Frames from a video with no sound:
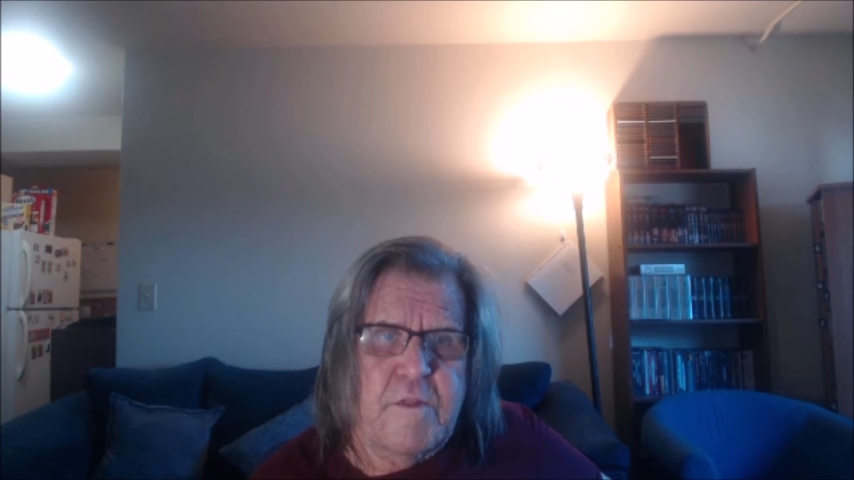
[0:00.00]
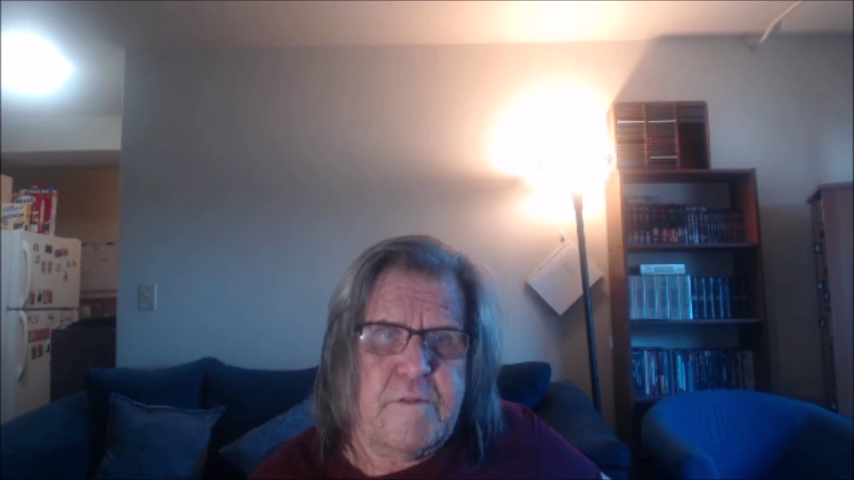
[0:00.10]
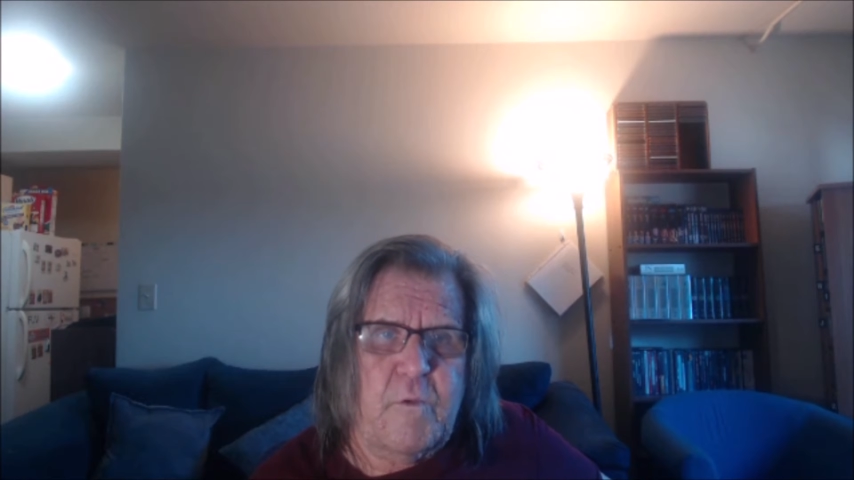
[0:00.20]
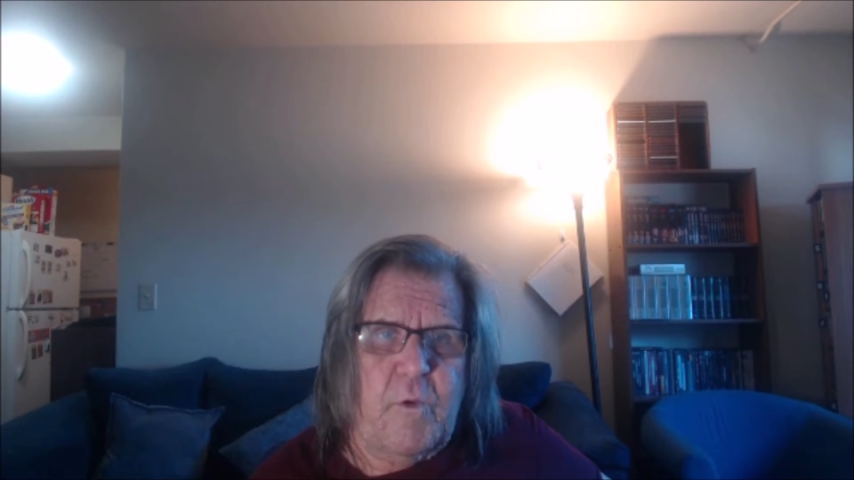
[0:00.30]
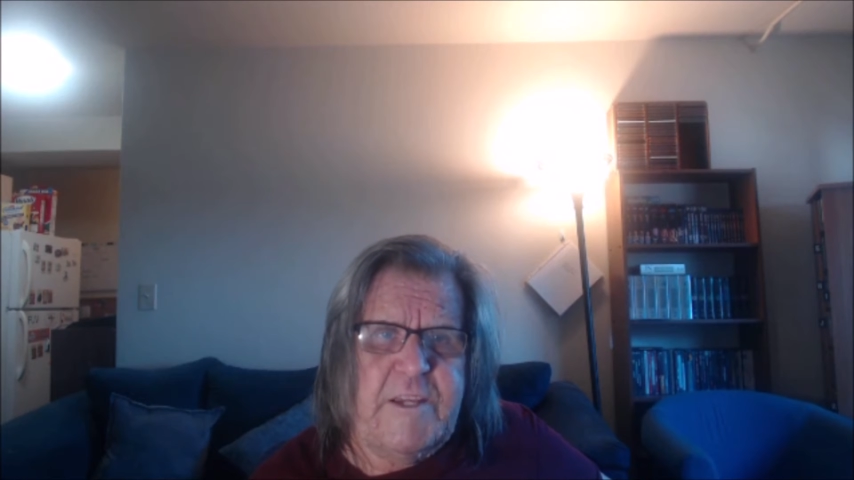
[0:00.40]

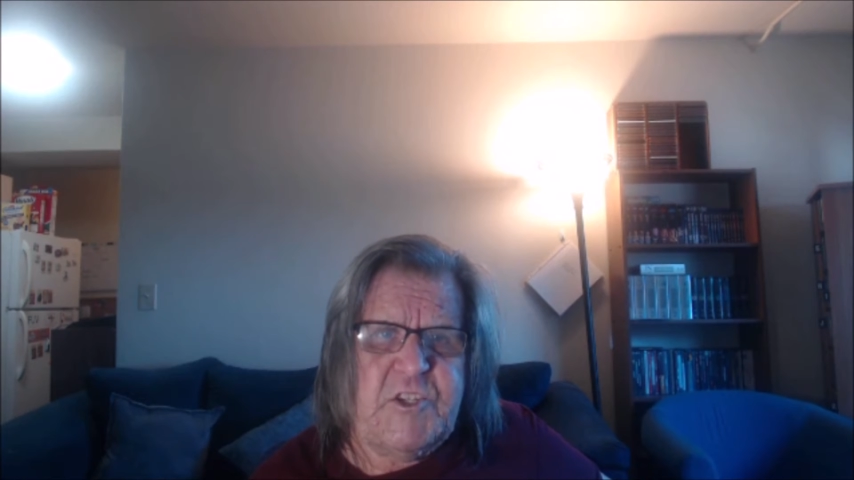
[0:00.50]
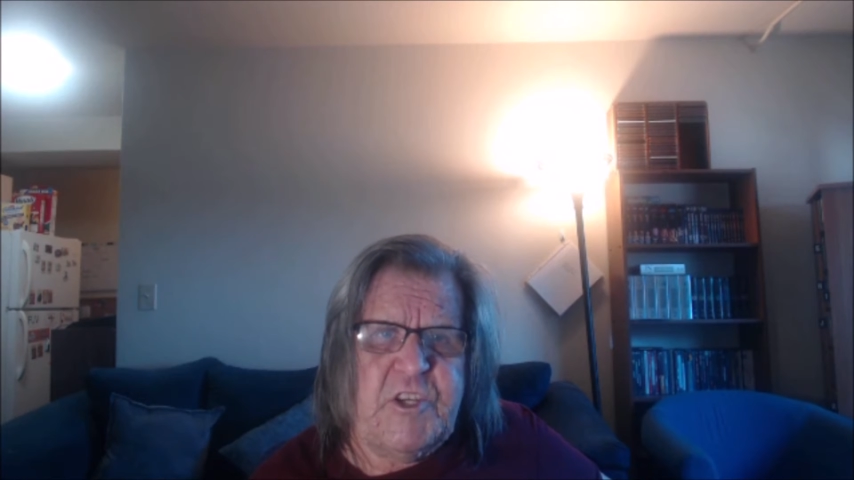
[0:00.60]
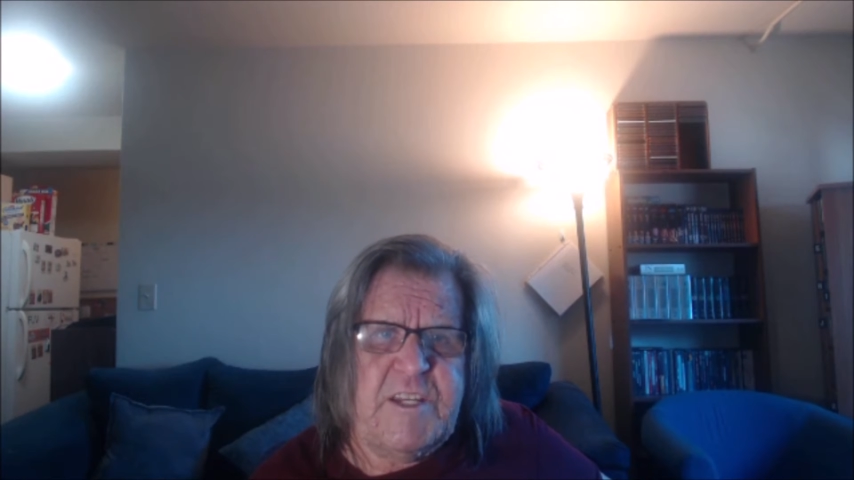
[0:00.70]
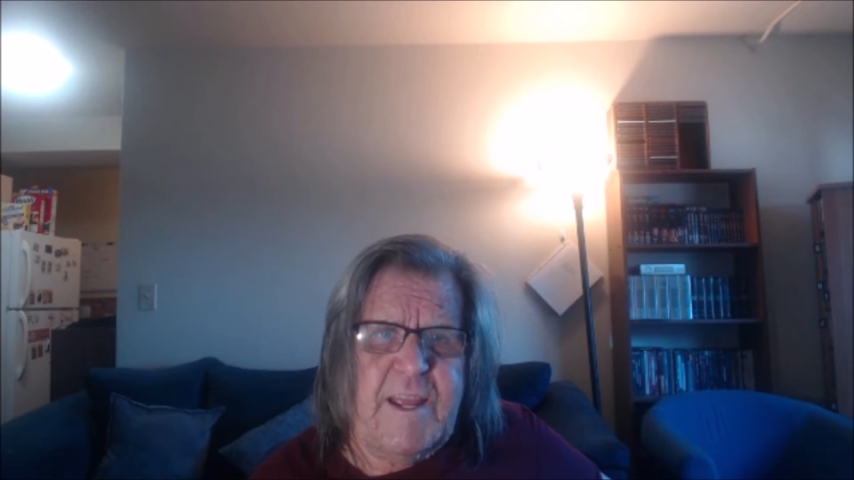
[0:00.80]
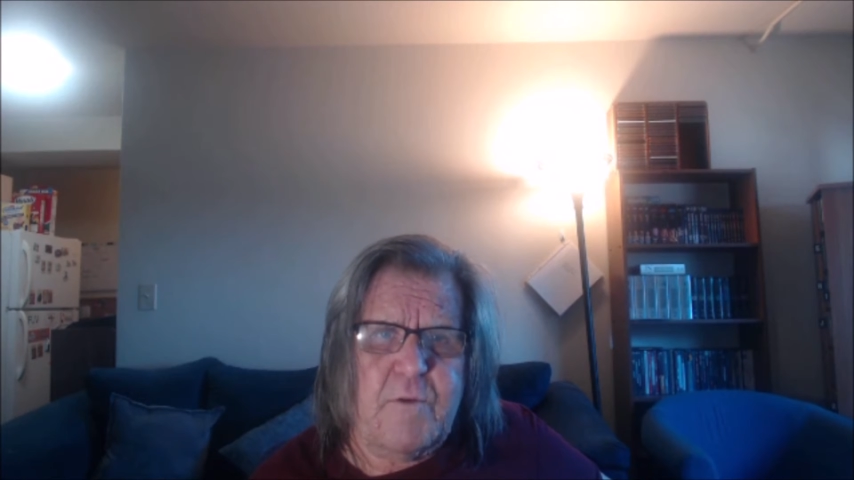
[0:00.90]
So why
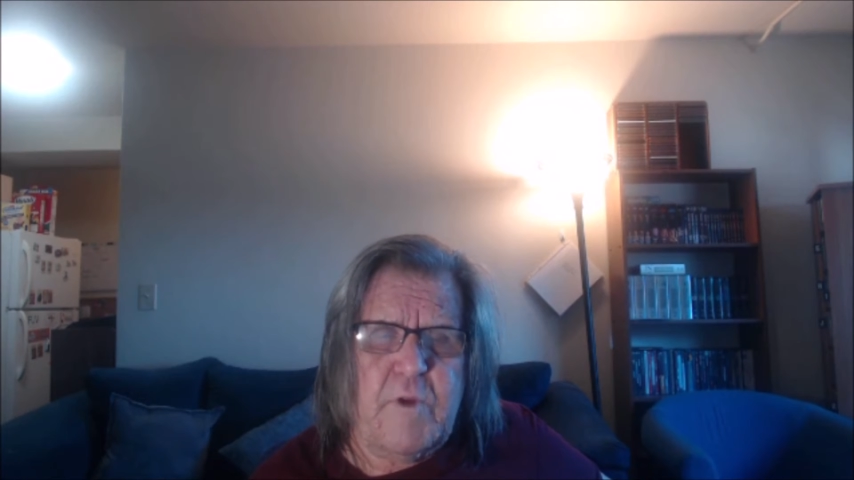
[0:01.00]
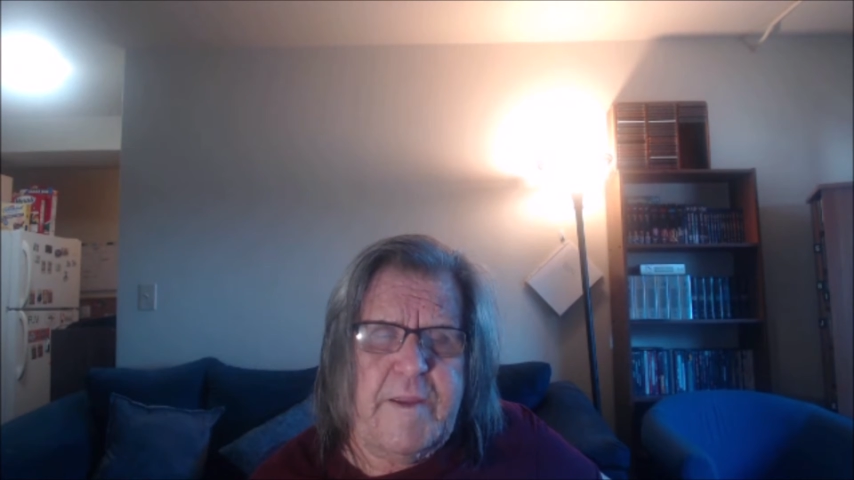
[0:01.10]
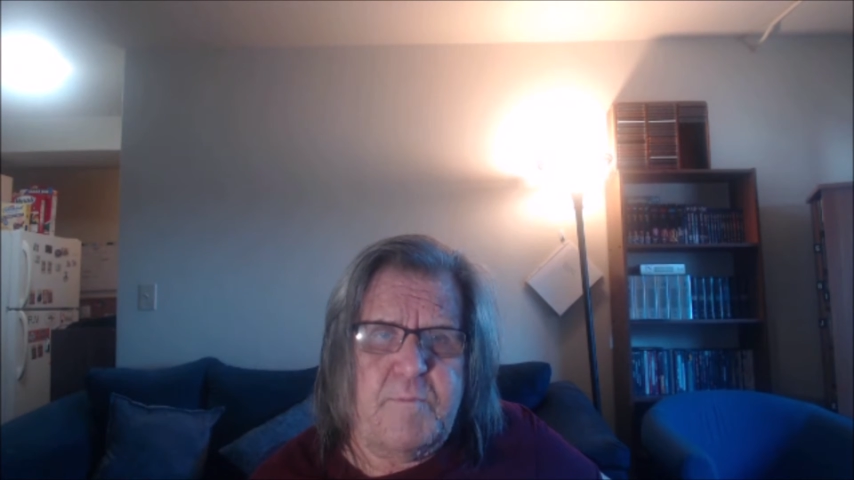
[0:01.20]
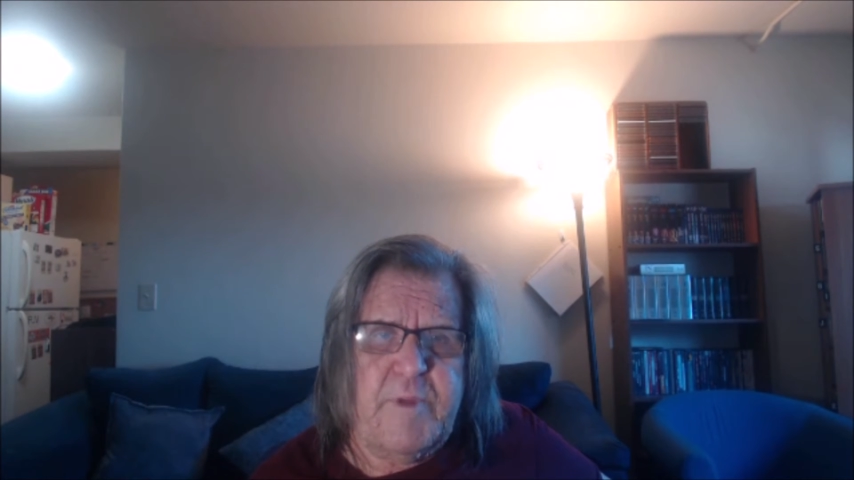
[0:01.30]
should that right